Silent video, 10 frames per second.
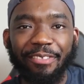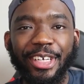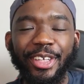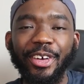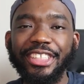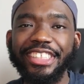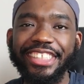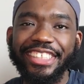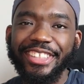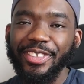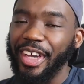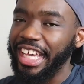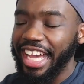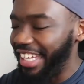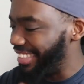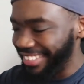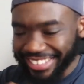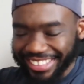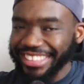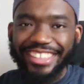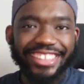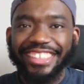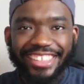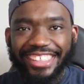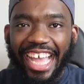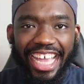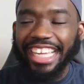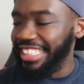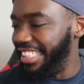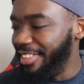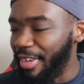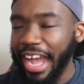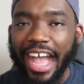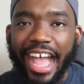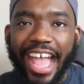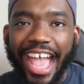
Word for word: I'm on the hot seat, so I can I can deliver.